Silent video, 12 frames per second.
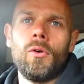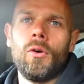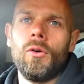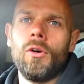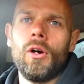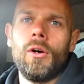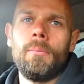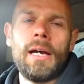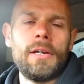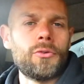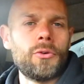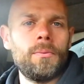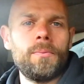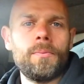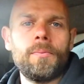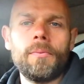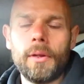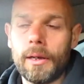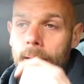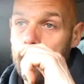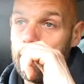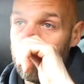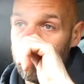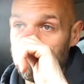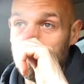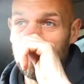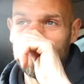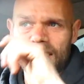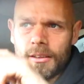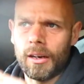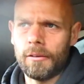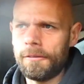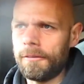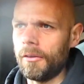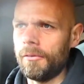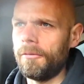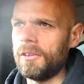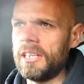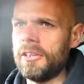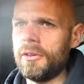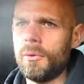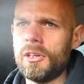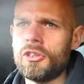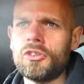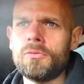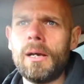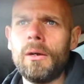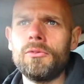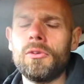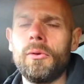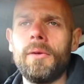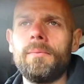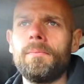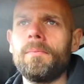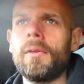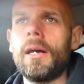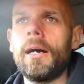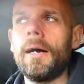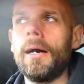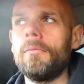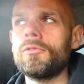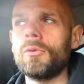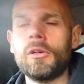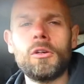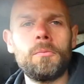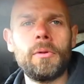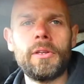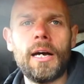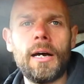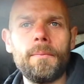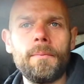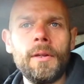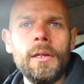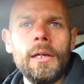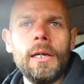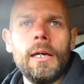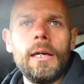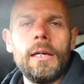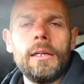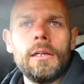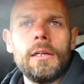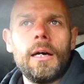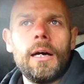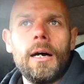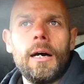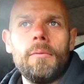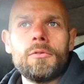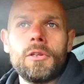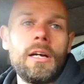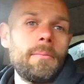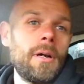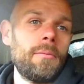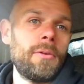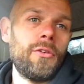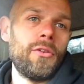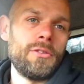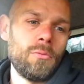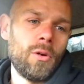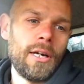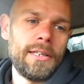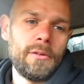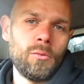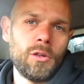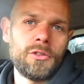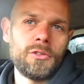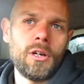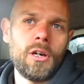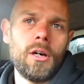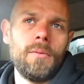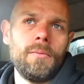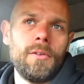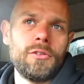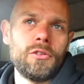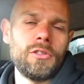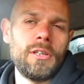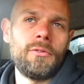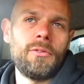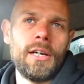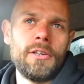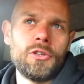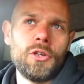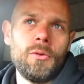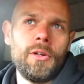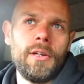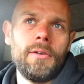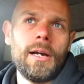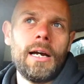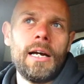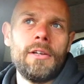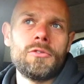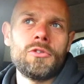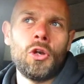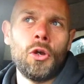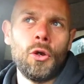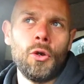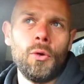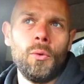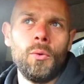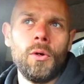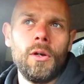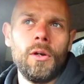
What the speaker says: or petrol, and it's got a funny newish smell to it, so it could be that. So that might be the reason why it didn't want to start. It just needs fine tuning. And two,